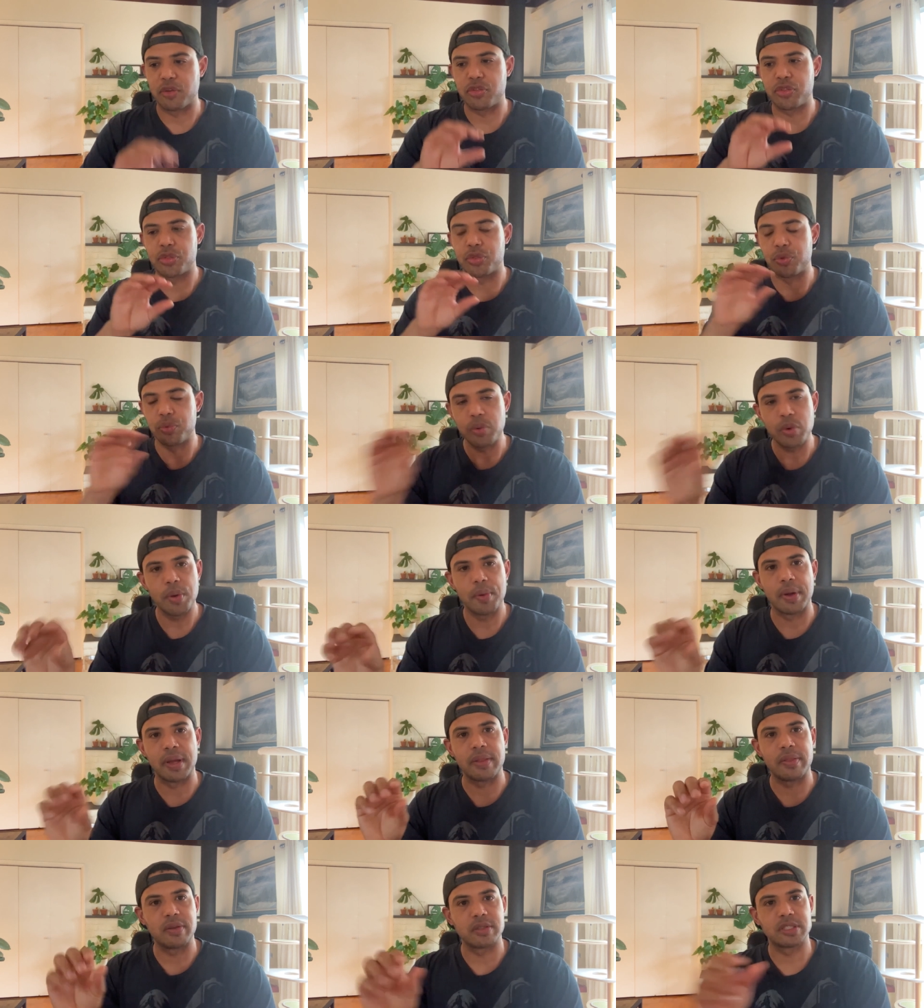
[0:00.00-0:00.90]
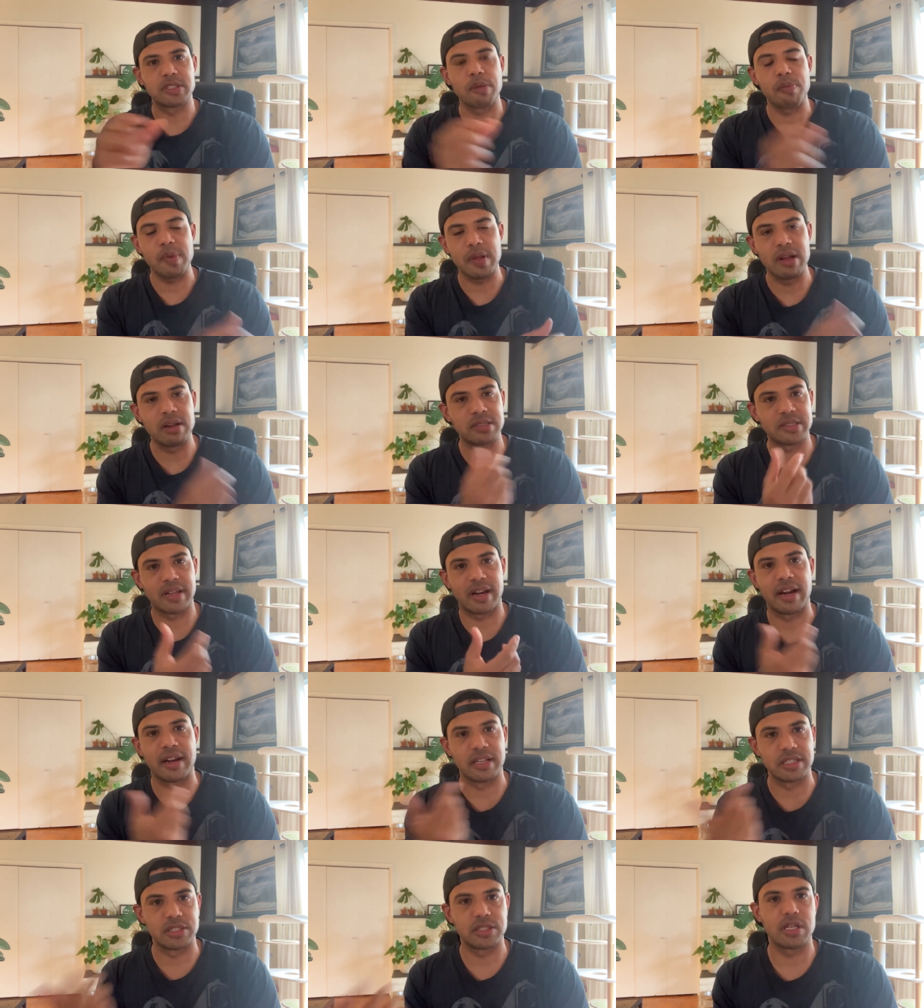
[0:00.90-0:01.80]
through it, there's something else that I
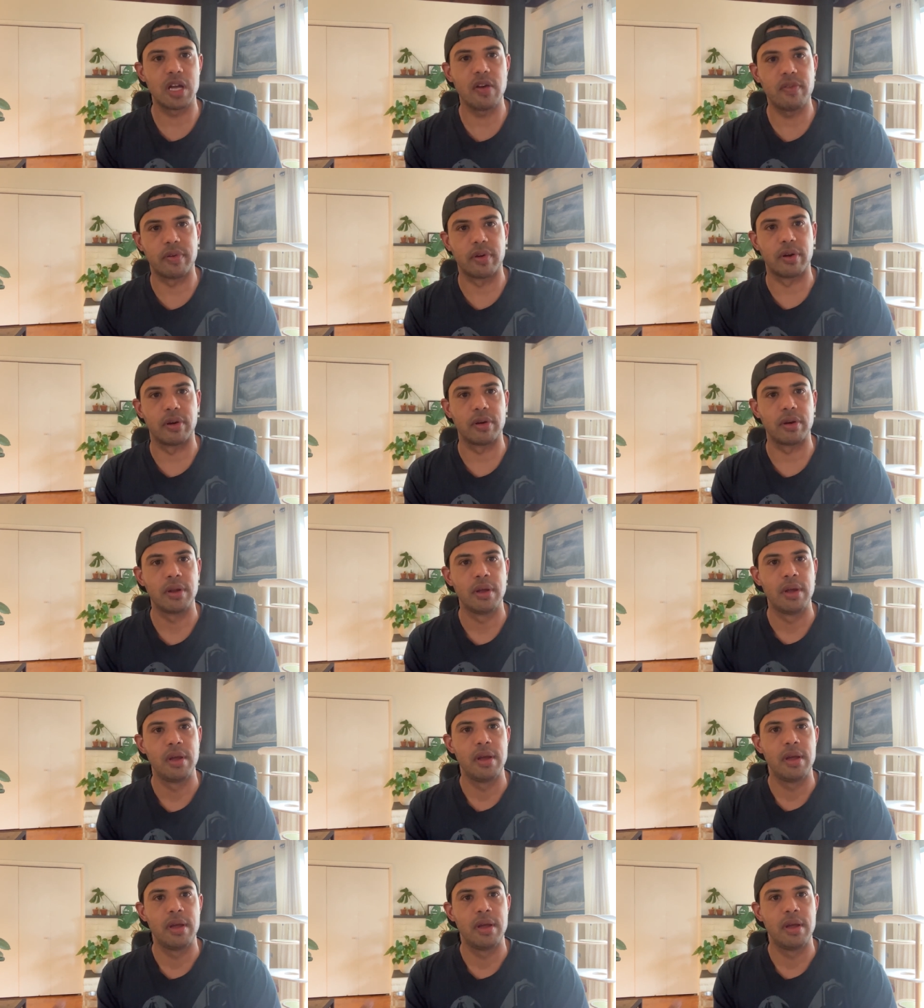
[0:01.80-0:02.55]
discovered.